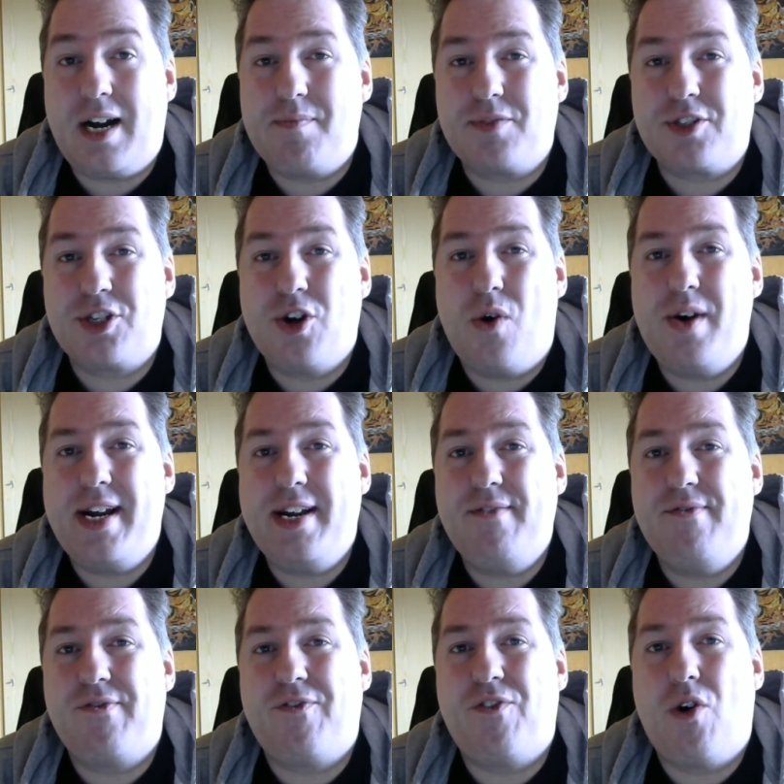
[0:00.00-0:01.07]
I'm going
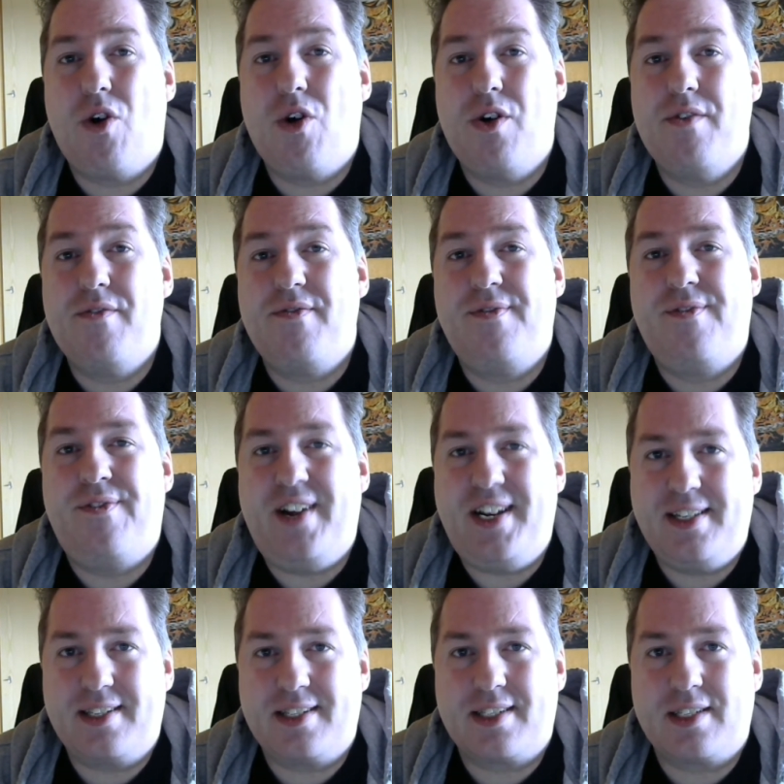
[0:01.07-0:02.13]
for
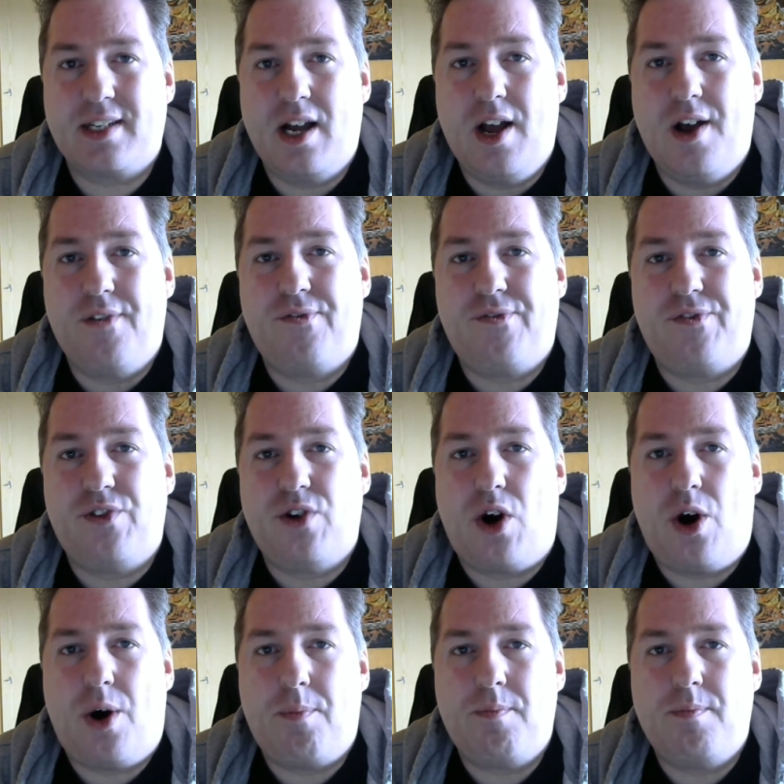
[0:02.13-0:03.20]
Fitz
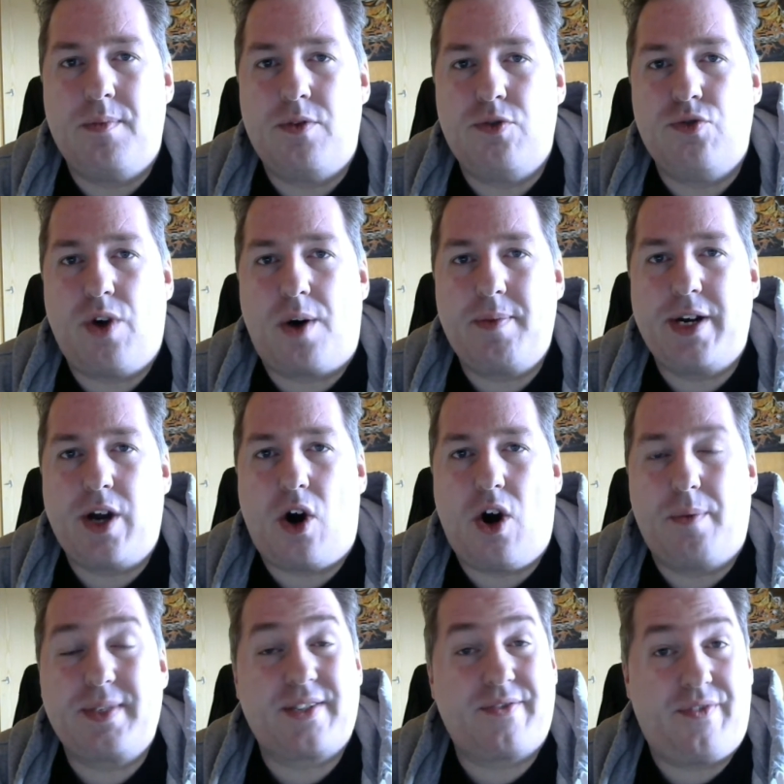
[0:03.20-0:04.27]
from Robin
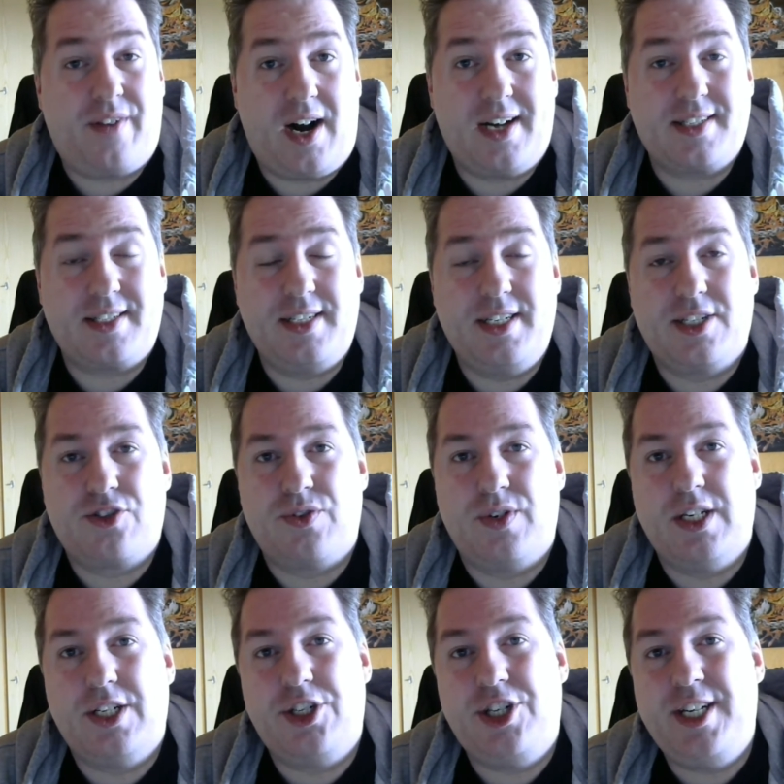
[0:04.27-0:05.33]
Hobb's Farseer
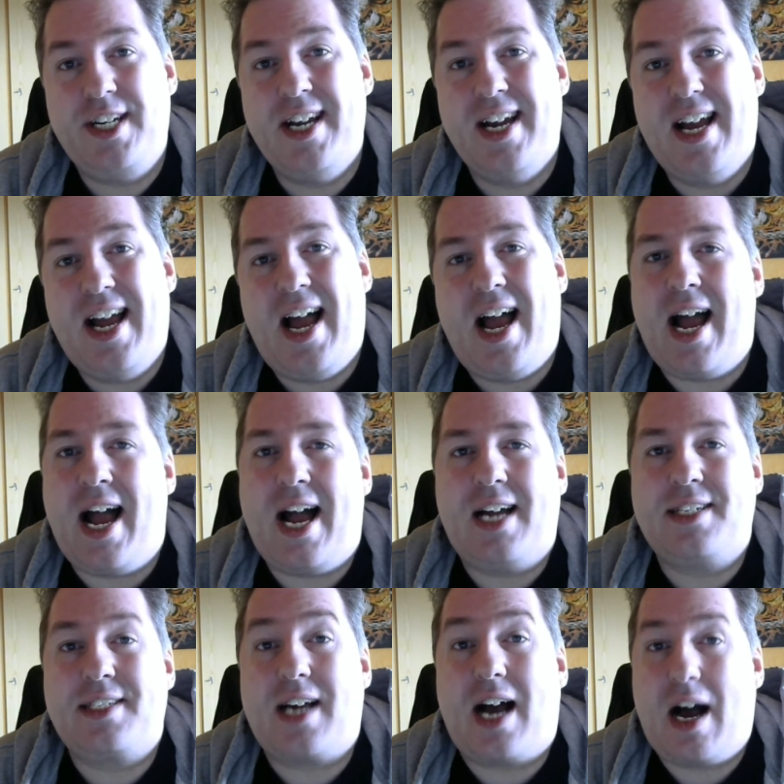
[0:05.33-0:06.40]
trilogy
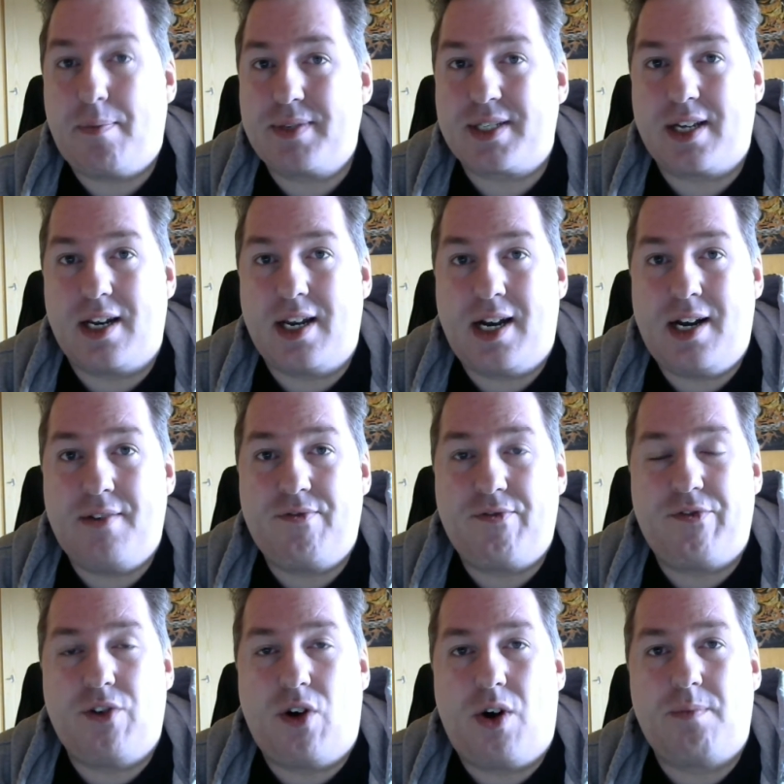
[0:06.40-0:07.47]
and Uppsala
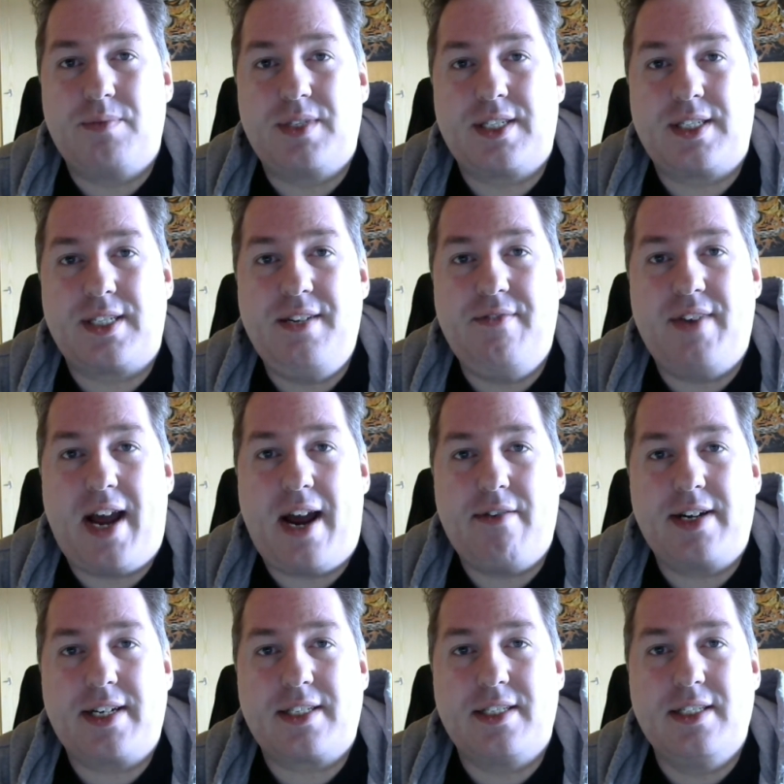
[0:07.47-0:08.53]
from Stephen
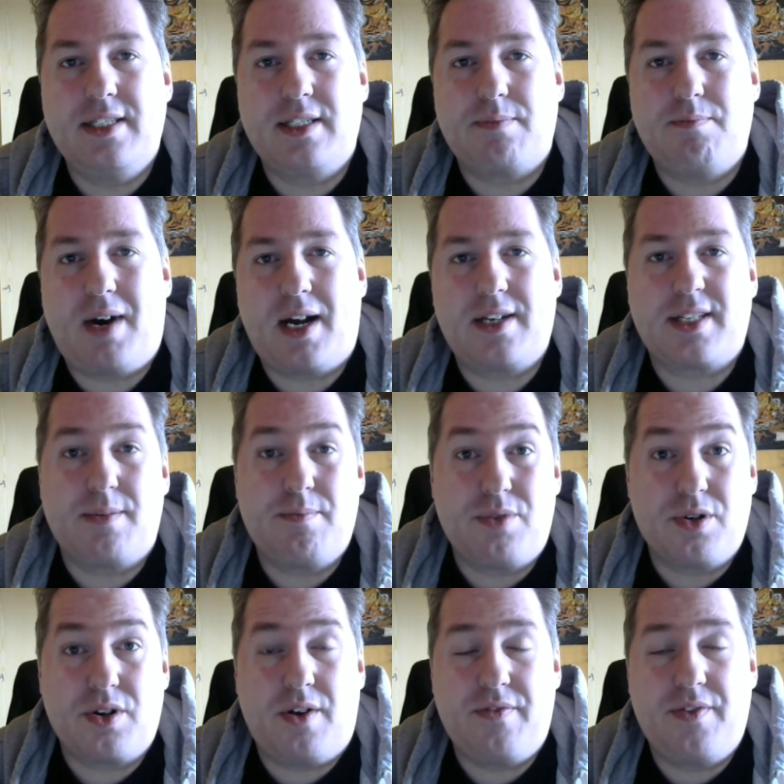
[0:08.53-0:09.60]
Erickson's Malazan
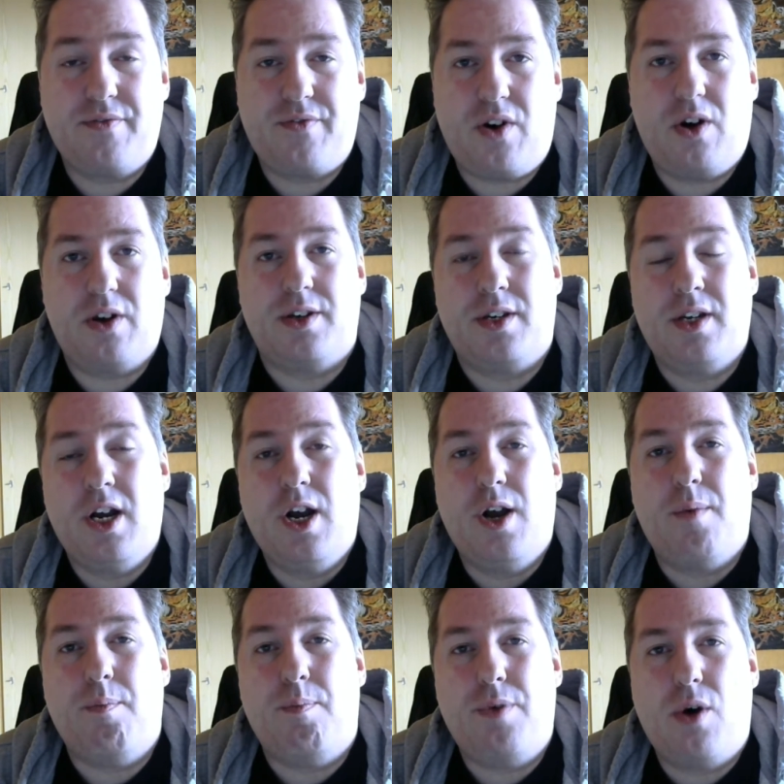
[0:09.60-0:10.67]
Book of the Fallen.
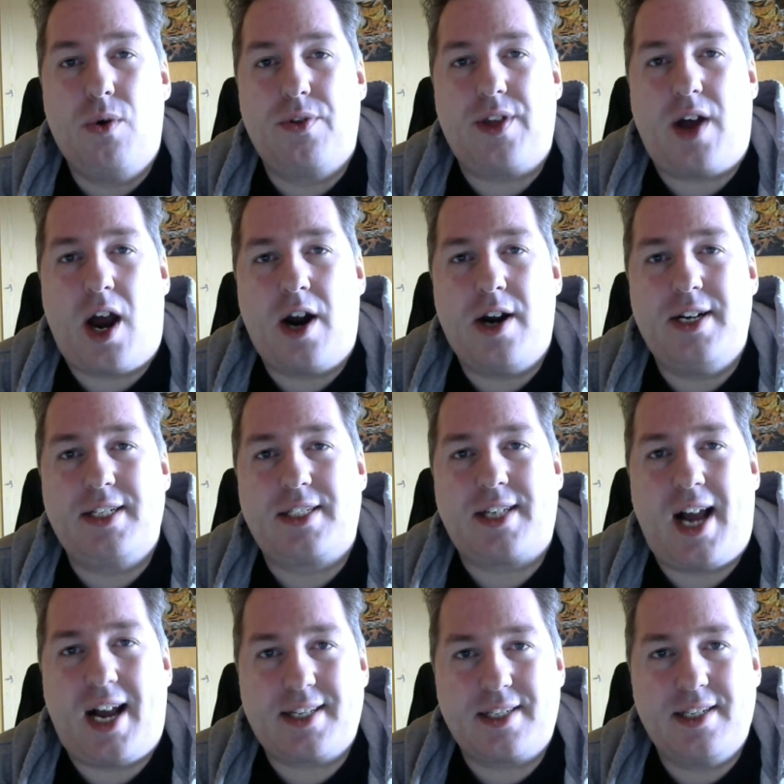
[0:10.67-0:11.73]
Both are
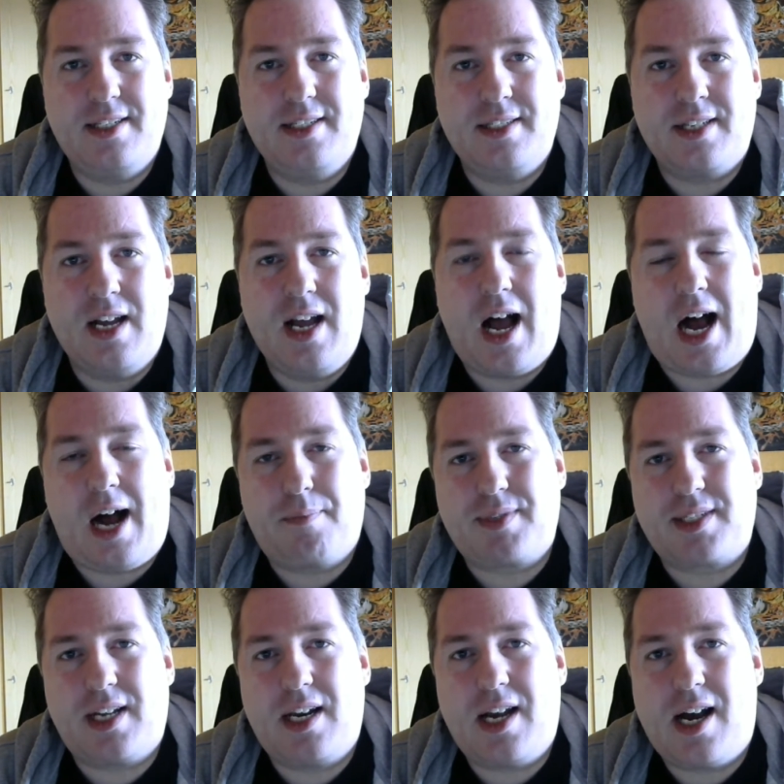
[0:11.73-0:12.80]
assassins,
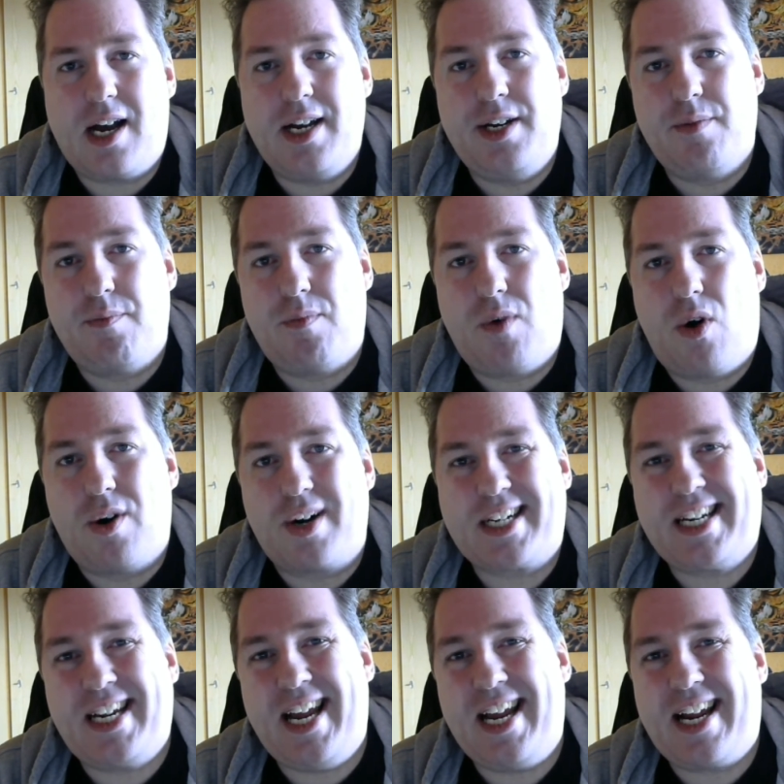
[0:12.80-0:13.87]
Uppsala in a more
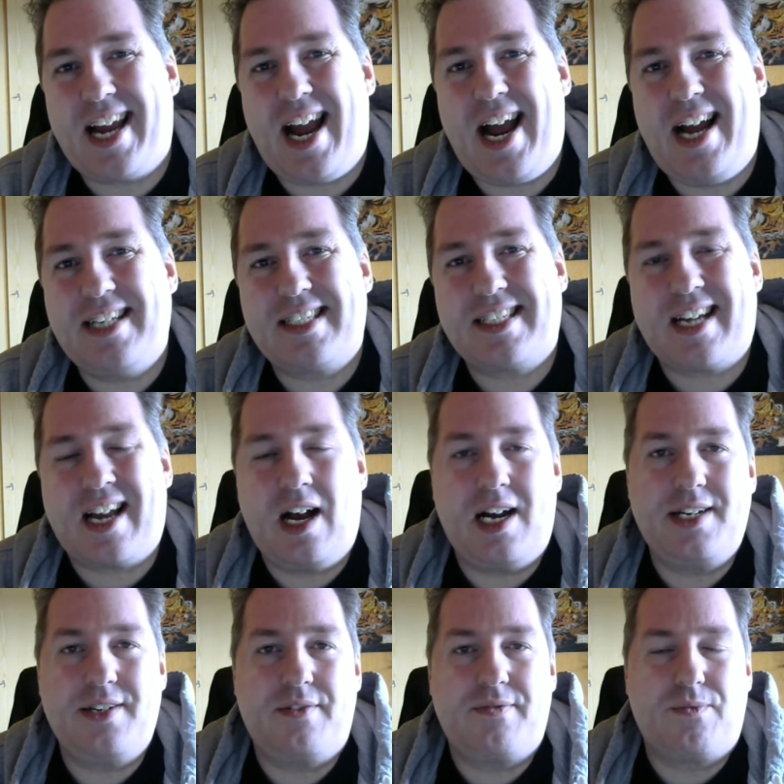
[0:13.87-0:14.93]
kick-ass
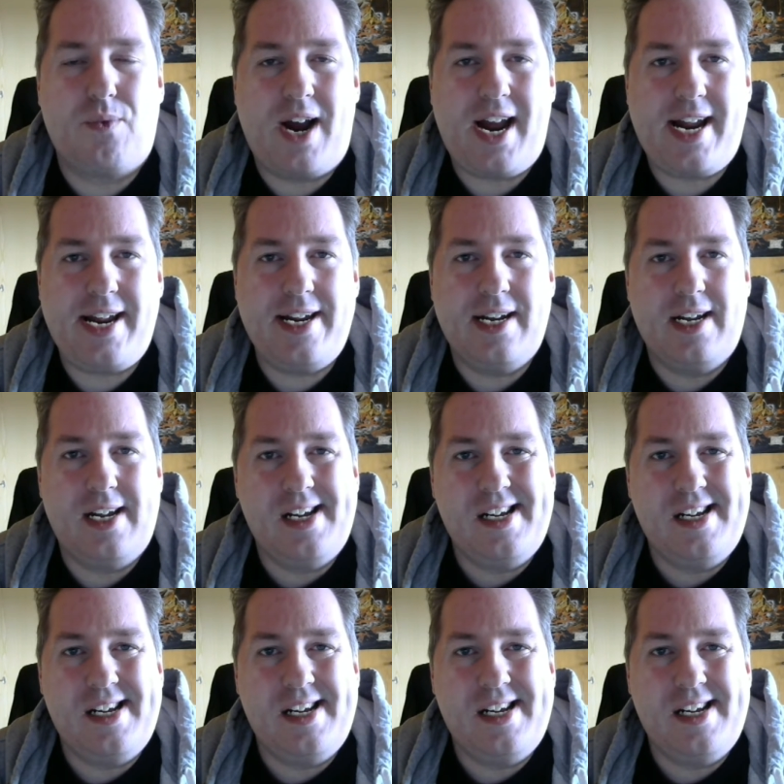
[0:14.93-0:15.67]
kind of way,